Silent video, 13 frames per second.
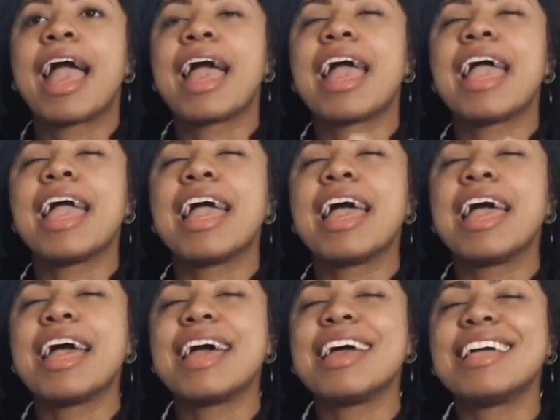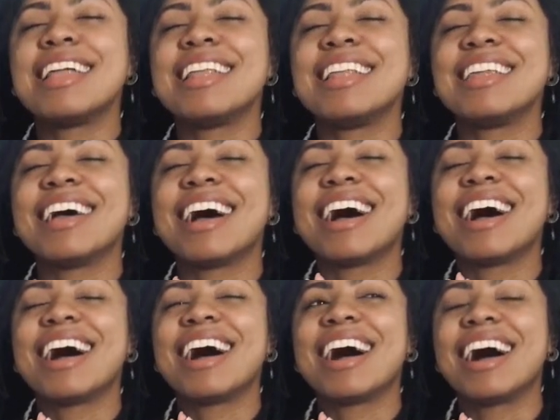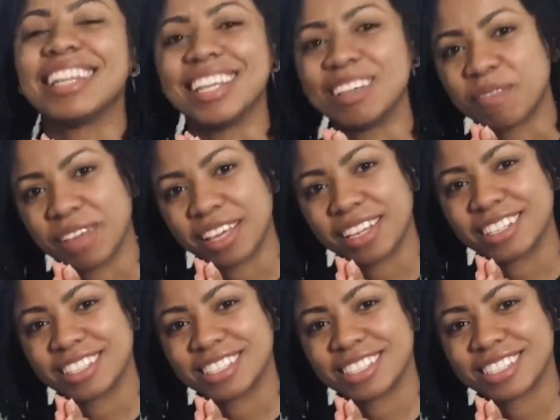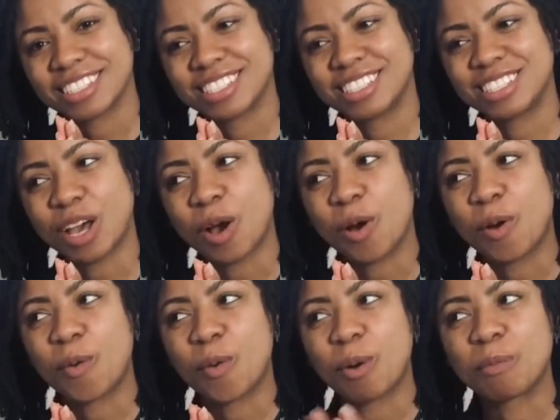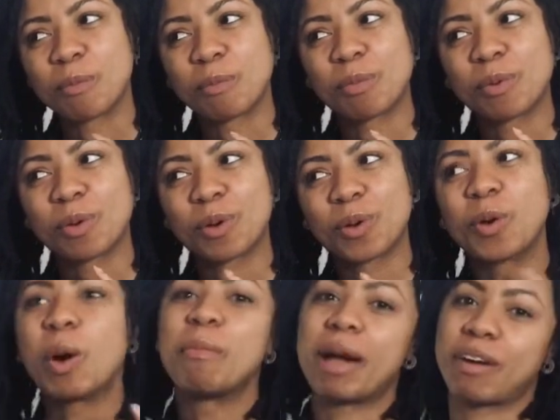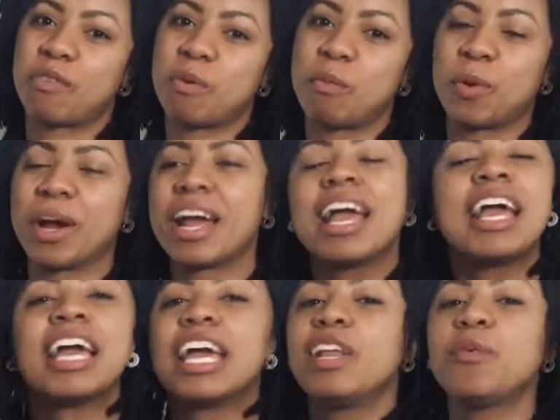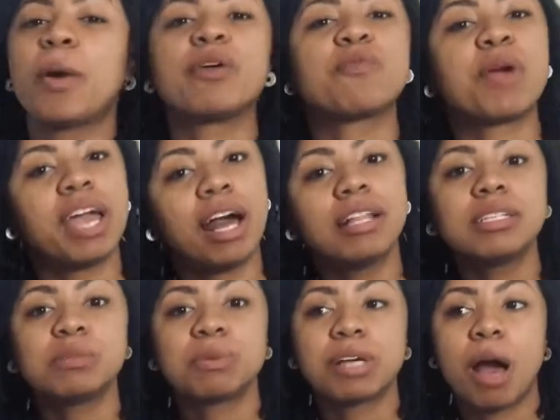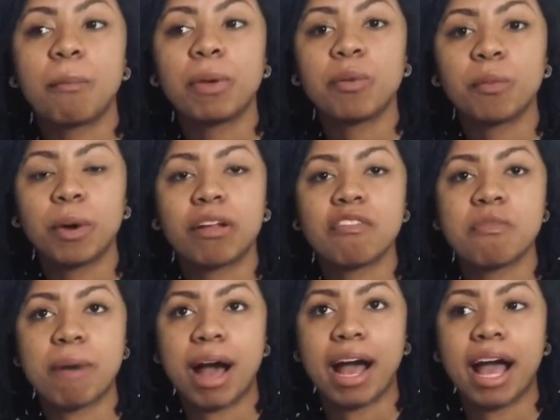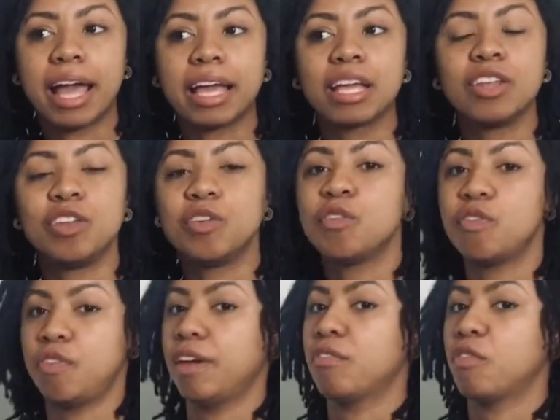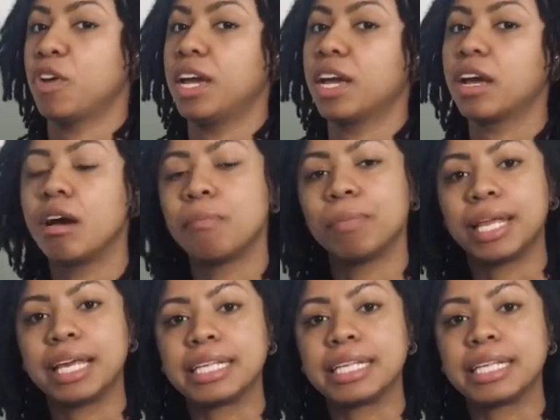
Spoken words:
and I love it. So I'm going back for more. Anyway, Rael is becoming one of my new favorite companies,